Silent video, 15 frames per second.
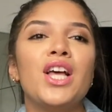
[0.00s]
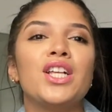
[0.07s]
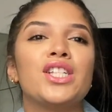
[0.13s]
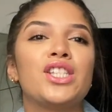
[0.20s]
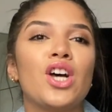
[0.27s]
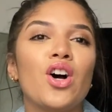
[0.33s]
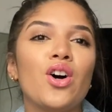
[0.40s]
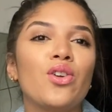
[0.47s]

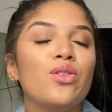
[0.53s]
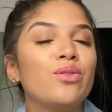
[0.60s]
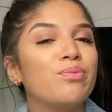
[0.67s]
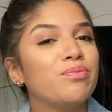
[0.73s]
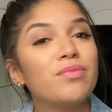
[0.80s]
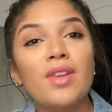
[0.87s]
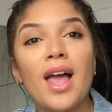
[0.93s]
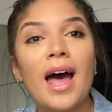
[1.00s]

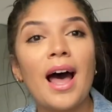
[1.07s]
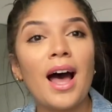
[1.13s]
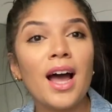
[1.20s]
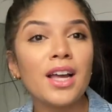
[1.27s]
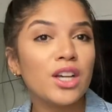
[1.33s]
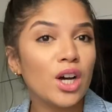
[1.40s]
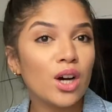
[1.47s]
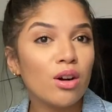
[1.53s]
So
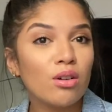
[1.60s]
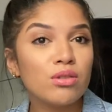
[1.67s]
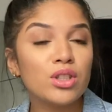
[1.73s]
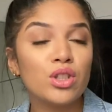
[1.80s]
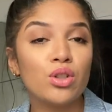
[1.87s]
I go